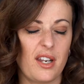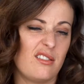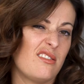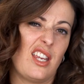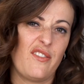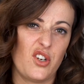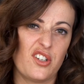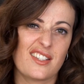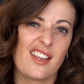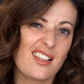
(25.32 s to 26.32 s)
But if
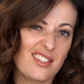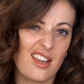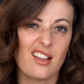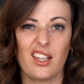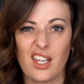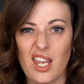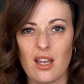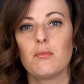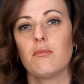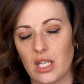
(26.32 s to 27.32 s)
you're disgusting, like
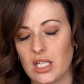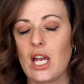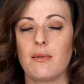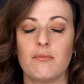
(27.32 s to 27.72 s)
Kim, then yeah,